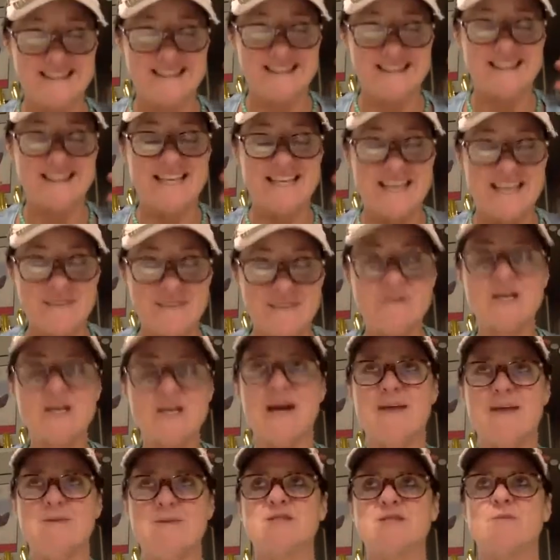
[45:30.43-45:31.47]
leave
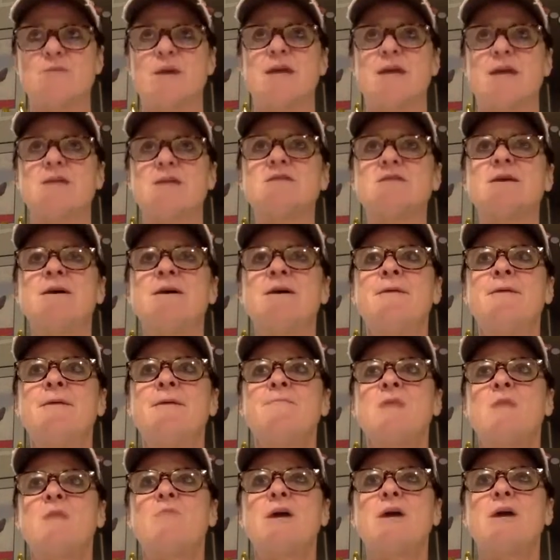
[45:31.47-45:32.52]
time and space.
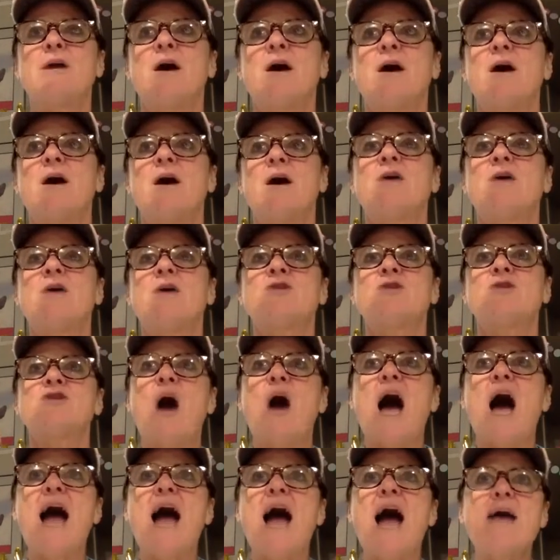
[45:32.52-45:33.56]
But
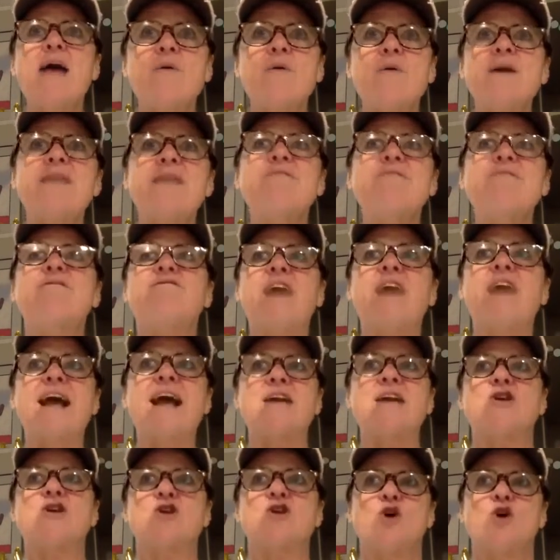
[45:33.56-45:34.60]
so I would
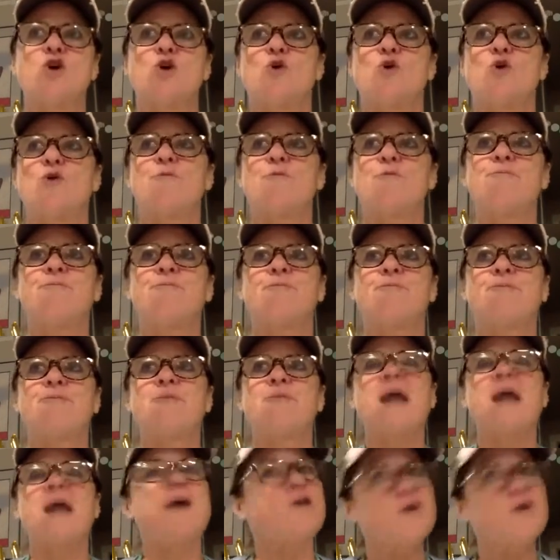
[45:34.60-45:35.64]
invite you,
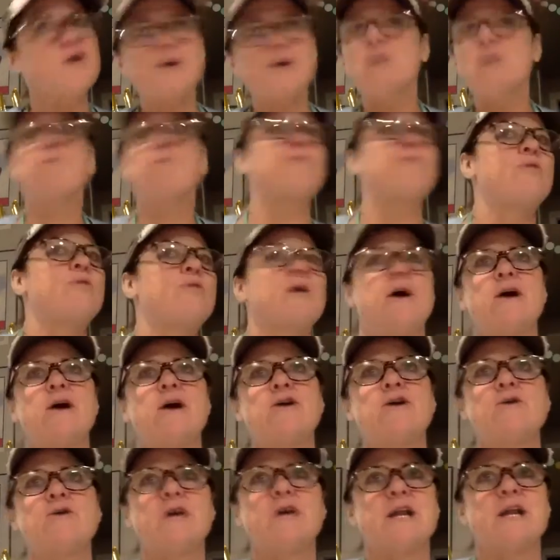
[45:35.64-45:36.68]
now you
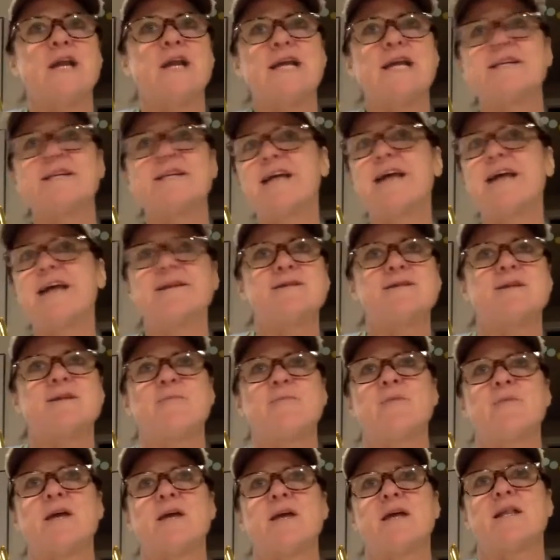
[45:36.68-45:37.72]
can intend
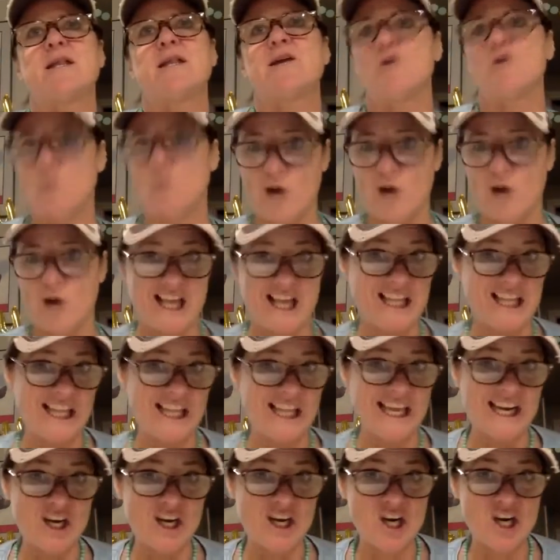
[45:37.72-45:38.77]
something that you want to
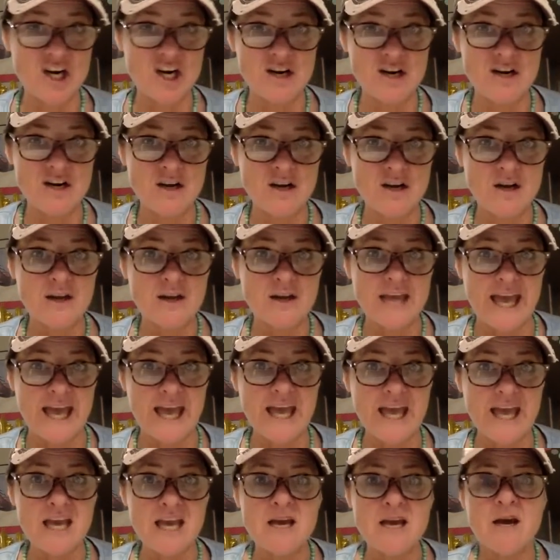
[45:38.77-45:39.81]
clear.
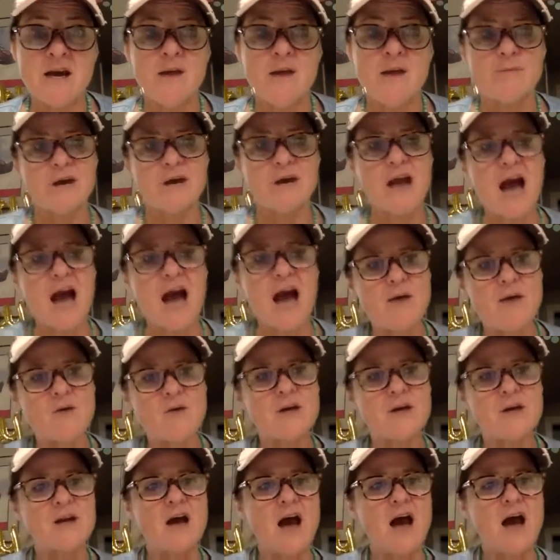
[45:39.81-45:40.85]
Okay. But
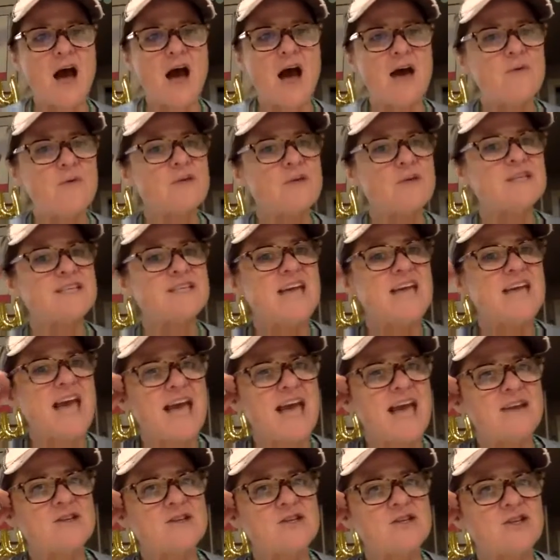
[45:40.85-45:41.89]
I would
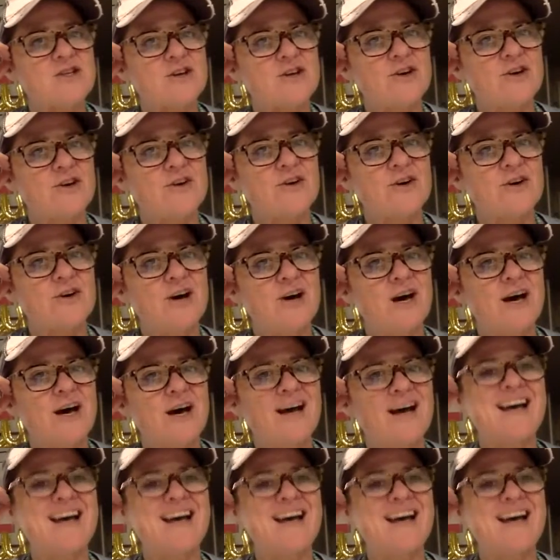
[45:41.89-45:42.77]
tend to,